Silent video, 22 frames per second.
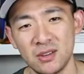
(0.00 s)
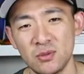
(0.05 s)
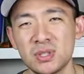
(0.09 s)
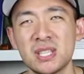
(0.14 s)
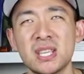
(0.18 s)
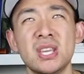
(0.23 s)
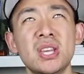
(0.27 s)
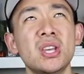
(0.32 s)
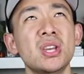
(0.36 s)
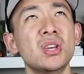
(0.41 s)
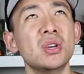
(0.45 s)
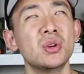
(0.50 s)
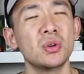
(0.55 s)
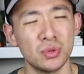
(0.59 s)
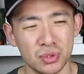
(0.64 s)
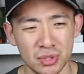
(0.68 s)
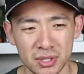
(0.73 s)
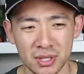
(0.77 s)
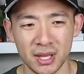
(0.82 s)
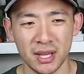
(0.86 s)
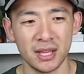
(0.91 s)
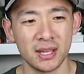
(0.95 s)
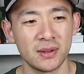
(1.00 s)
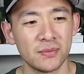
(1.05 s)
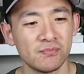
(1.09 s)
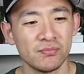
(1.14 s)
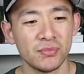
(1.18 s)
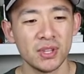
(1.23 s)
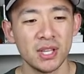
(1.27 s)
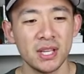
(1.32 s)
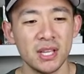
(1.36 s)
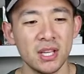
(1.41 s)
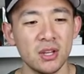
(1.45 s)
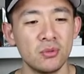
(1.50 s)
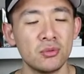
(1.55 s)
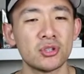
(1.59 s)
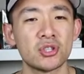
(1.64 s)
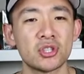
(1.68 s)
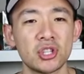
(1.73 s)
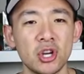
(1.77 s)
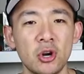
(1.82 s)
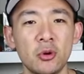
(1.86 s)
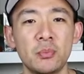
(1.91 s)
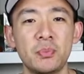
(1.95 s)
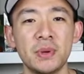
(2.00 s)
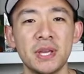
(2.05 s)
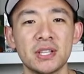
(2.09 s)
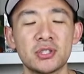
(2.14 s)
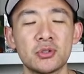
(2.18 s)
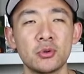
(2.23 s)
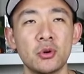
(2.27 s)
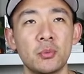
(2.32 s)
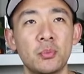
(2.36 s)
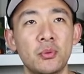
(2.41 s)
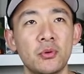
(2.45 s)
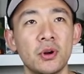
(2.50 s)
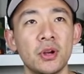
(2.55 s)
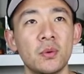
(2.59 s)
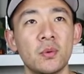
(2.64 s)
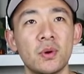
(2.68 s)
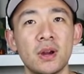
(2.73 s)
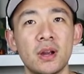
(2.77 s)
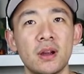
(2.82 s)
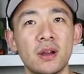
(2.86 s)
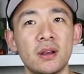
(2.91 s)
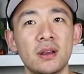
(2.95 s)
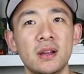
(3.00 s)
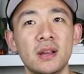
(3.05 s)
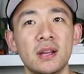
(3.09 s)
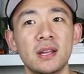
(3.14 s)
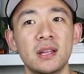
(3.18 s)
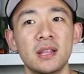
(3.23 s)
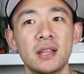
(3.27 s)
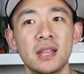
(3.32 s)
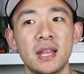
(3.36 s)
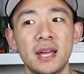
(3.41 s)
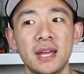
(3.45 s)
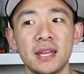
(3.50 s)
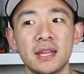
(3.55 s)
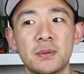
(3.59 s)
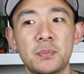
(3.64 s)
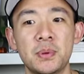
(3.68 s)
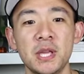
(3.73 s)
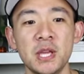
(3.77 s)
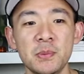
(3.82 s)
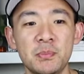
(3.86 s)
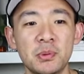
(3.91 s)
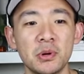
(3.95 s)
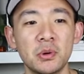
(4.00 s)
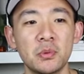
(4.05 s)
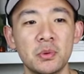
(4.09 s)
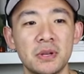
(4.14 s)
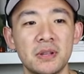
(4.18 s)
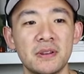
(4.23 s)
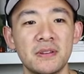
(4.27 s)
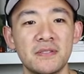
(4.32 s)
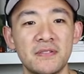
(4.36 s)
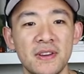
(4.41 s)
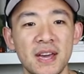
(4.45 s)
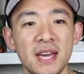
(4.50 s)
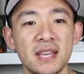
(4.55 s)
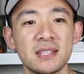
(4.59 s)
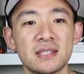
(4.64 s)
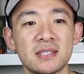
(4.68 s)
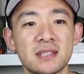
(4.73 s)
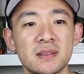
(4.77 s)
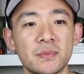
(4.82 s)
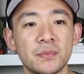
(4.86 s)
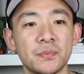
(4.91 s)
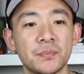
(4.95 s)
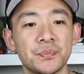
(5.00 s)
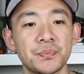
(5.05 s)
It was huge. Like, it was so big to a point where like people would invest